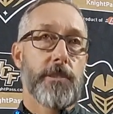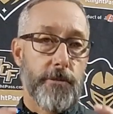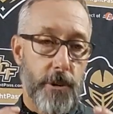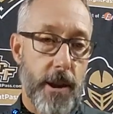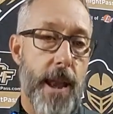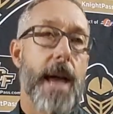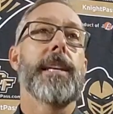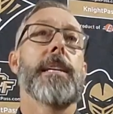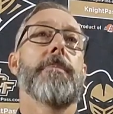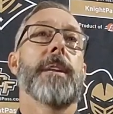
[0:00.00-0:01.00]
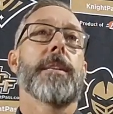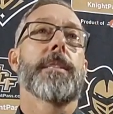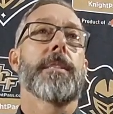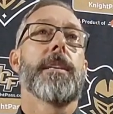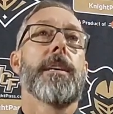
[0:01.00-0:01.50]
for 90
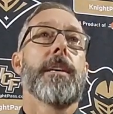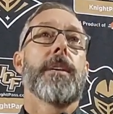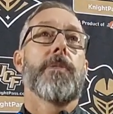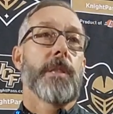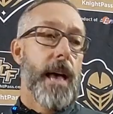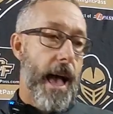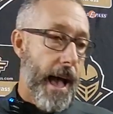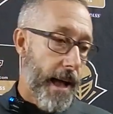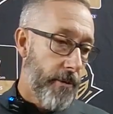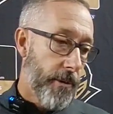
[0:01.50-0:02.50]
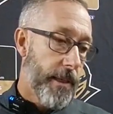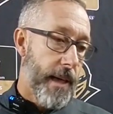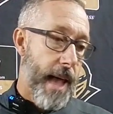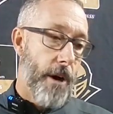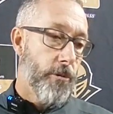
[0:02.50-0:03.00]
minutes
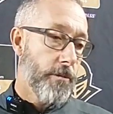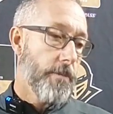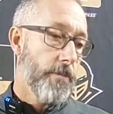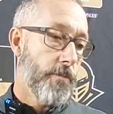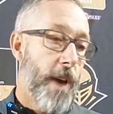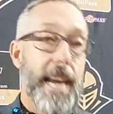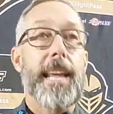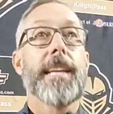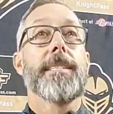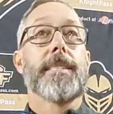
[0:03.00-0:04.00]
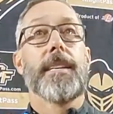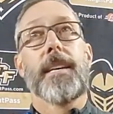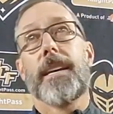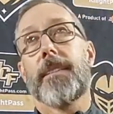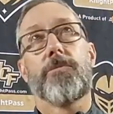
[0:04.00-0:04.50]
without waiting
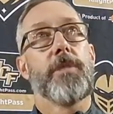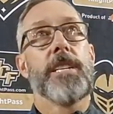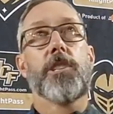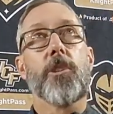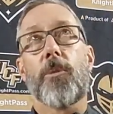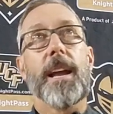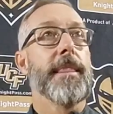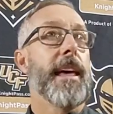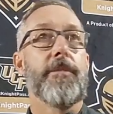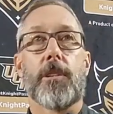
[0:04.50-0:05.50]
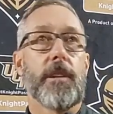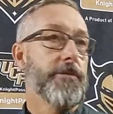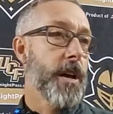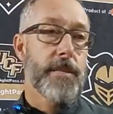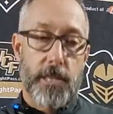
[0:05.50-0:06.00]
to reach the right level
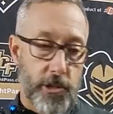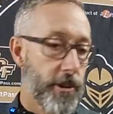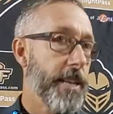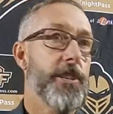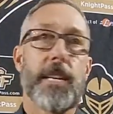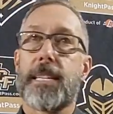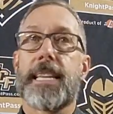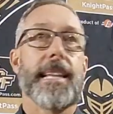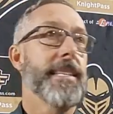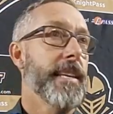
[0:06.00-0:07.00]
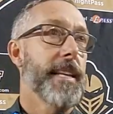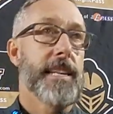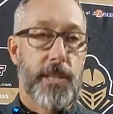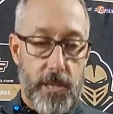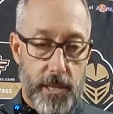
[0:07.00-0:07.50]
of concentration, intensity,
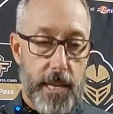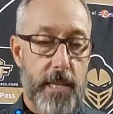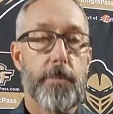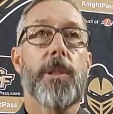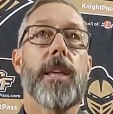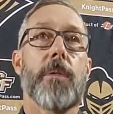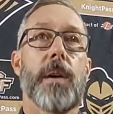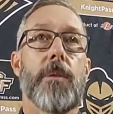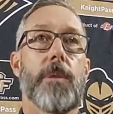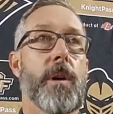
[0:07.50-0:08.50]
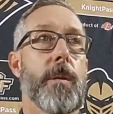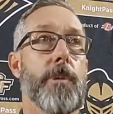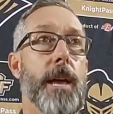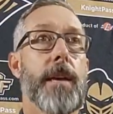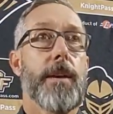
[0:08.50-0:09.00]
and to play the way that we want to
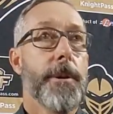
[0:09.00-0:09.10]
play,